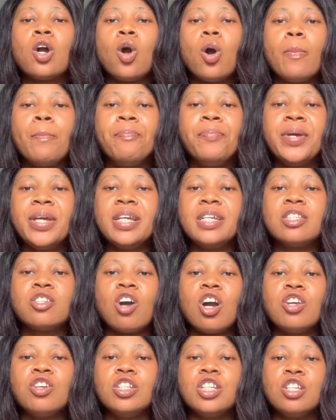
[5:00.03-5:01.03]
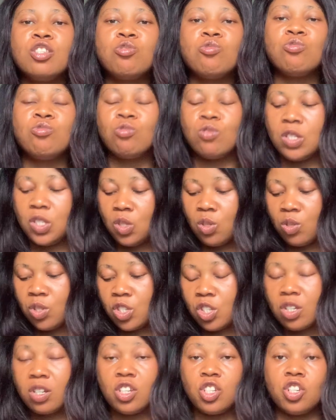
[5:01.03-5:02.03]
copy it. All you need to do is to
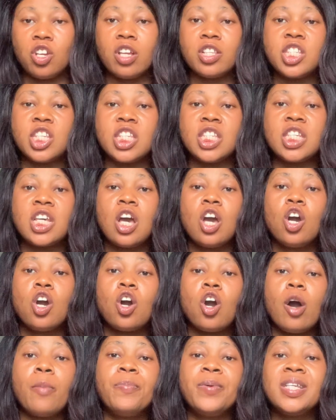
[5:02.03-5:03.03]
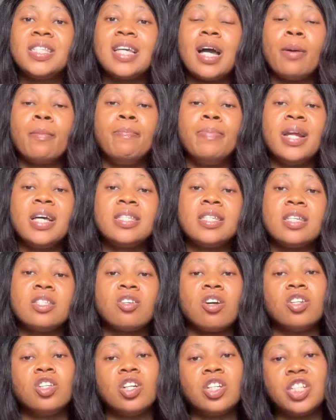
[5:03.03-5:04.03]
screenshot it, copy it, and place
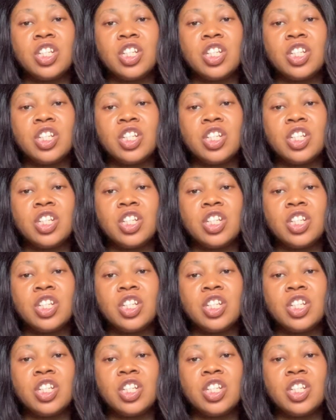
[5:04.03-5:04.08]
it on your